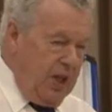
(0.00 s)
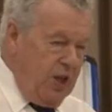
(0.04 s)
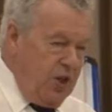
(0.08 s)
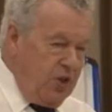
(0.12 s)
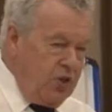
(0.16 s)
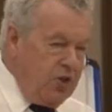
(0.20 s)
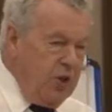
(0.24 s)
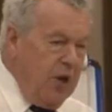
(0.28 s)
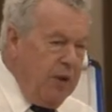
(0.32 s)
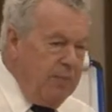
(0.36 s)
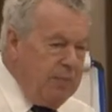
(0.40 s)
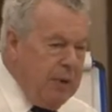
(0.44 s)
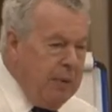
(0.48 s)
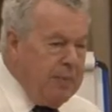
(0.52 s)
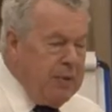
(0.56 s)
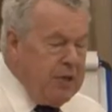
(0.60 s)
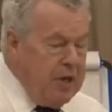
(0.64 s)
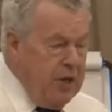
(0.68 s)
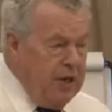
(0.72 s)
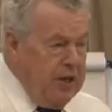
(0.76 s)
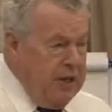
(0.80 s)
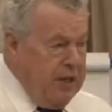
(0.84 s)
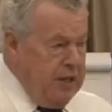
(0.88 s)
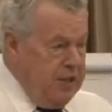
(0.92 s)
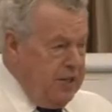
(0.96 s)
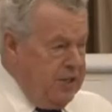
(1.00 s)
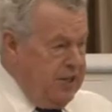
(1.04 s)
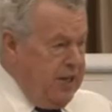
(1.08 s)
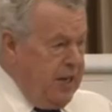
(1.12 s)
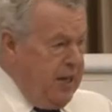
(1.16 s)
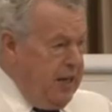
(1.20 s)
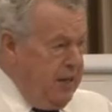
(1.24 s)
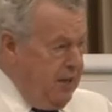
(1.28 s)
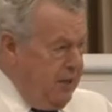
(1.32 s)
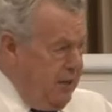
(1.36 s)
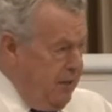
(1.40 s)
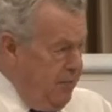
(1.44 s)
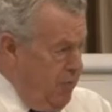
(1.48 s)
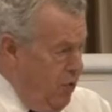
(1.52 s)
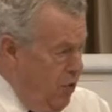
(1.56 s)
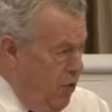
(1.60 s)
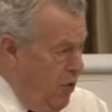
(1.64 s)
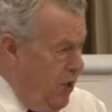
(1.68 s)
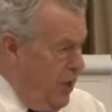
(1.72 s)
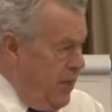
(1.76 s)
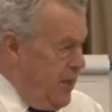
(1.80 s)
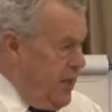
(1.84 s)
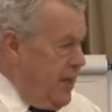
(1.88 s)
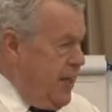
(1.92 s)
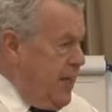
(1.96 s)
So I probably don't need to say anything
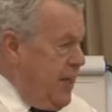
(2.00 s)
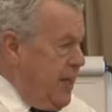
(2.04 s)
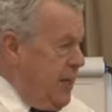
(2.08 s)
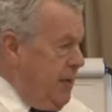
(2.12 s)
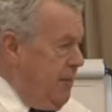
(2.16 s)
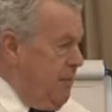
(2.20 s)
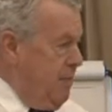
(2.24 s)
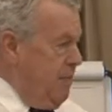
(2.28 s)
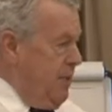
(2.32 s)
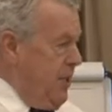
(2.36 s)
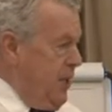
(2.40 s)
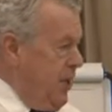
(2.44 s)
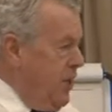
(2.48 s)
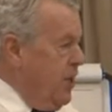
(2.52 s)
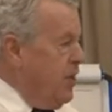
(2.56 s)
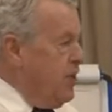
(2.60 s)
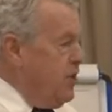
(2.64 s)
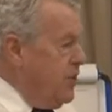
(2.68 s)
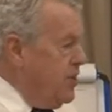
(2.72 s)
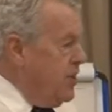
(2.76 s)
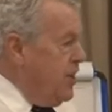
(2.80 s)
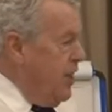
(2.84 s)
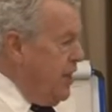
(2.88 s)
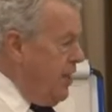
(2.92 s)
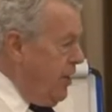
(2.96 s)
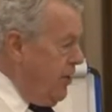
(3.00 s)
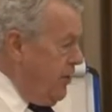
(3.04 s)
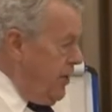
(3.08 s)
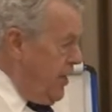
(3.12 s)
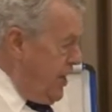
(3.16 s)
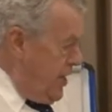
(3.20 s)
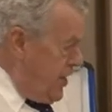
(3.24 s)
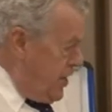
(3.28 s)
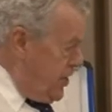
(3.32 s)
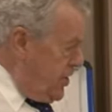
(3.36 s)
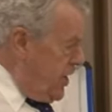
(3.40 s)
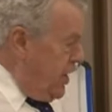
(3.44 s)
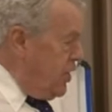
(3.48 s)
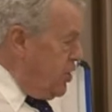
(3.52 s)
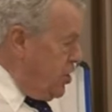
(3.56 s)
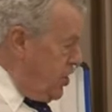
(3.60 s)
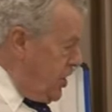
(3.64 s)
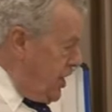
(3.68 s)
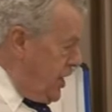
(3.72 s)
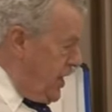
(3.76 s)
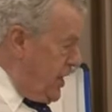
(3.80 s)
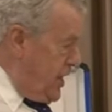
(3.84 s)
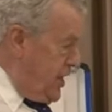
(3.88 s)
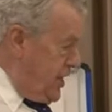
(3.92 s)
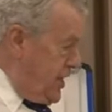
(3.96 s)
more, because they don't get the
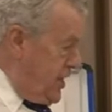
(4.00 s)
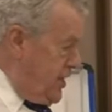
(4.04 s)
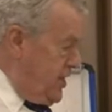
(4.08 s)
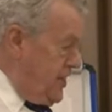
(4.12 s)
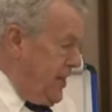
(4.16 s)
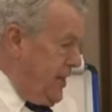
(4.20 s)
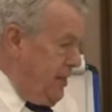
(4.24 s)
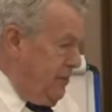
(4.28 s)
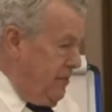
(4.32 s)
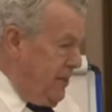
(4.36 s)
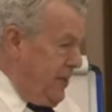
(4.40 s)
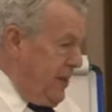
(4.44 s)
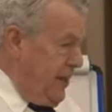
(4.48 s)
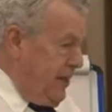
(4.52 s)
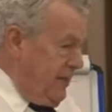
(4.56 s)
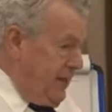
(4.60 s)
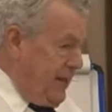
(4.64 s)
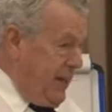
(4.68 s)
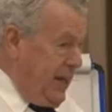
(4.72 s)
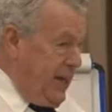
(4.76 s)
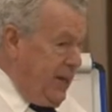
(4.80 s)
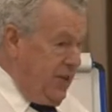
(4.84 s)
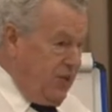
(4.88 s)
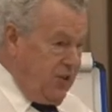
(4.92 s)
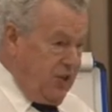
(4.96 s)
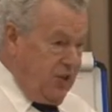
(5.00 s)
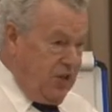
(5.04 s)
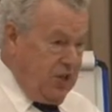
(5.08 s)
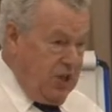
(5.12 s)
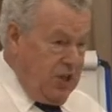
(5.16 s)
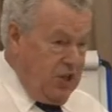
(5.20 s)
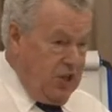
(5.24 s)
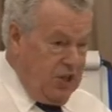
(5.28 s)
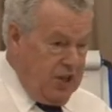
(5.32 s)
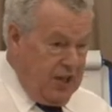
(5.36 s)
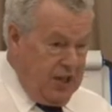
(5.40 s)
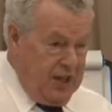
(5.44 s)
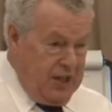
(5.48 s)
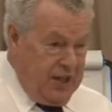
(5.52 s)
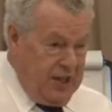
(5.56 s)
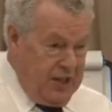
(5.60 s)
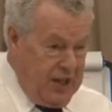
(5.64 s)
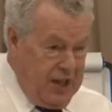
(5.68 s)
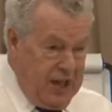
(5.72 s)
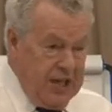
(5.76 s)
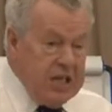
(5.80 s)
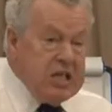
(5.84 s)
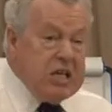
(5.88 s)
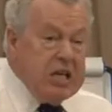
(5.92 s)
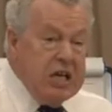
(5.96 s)
sunshine in the same way, the hours of sunshine,
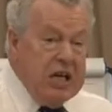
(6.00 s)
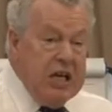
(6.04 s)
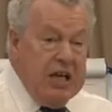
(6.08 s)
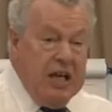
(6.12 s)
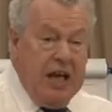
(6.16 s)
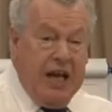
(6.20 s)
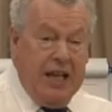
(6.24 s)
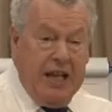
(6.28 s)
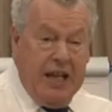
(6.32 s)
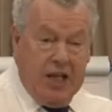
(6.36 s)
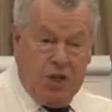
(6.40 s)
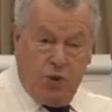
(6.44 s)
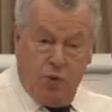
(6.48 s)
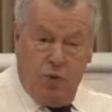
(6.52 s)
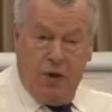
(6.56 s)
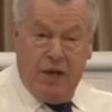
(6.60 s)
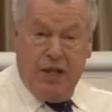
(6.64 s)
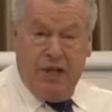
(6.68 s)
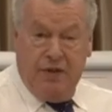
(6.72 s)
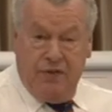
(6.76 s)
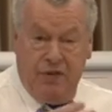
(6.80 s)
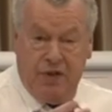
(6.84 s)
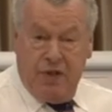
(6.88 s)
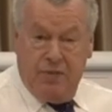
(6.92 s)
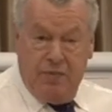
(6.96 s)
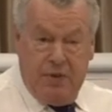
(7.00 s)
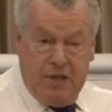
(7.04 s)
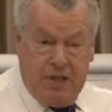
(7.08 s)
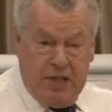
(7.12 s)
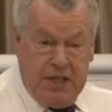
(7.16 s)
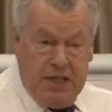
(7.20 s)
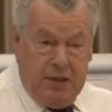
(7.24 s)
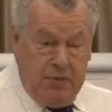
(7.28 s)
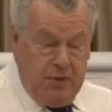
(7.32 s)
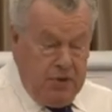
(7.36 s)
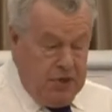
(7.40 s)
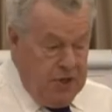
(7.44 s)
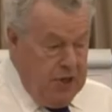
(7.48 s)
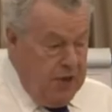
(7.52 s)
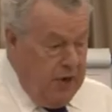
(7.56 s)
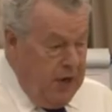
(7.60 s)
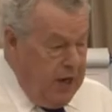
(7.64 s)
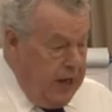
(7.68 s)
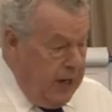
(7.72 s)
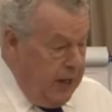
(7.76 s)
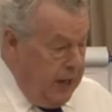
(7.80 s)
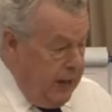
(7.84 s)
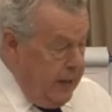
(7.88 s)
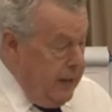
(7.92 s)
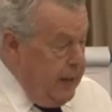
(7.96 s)
okay? And that's why the vitamin D was so
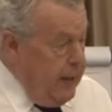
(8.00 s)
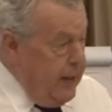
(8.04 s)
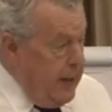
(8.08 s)
high.